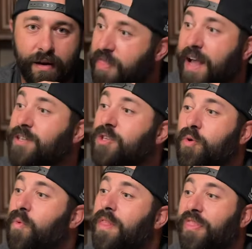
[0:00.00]
That's the
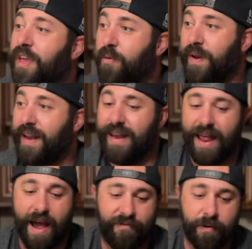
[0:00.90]
one thing we didn't
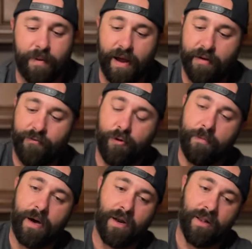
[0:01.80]
have to buy a full
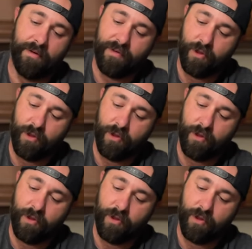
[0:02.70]
bottle of.